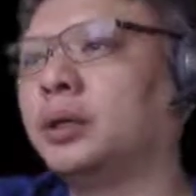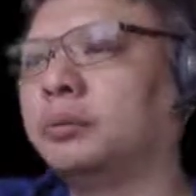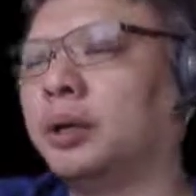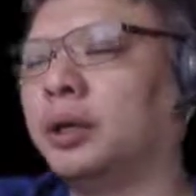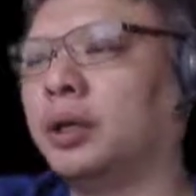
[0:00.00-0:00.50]

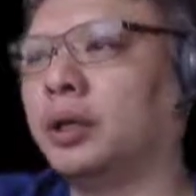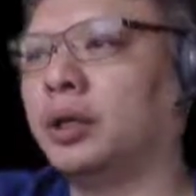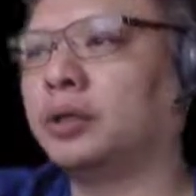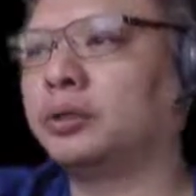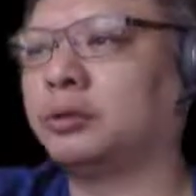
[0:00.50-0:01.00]
But let
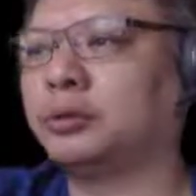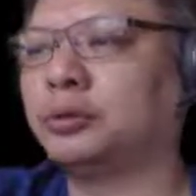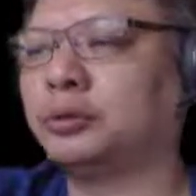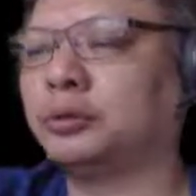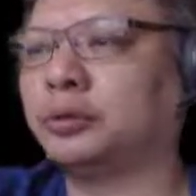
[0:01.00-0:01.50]
us go
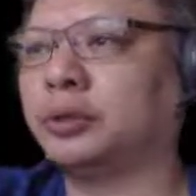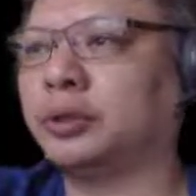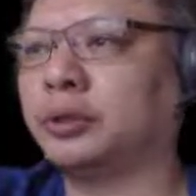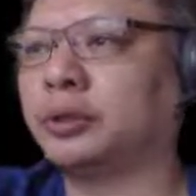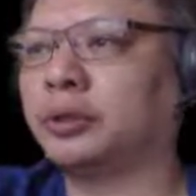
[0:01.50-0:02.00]
through
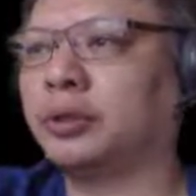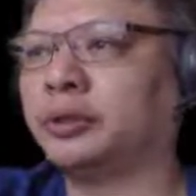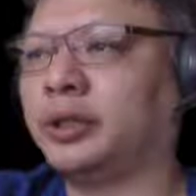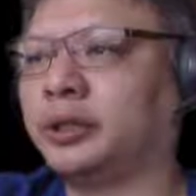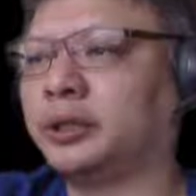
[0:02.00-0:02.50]
the
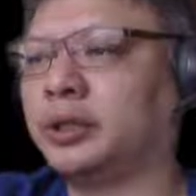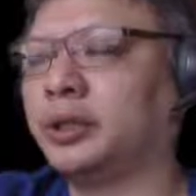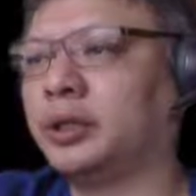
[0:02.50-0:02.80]
contents.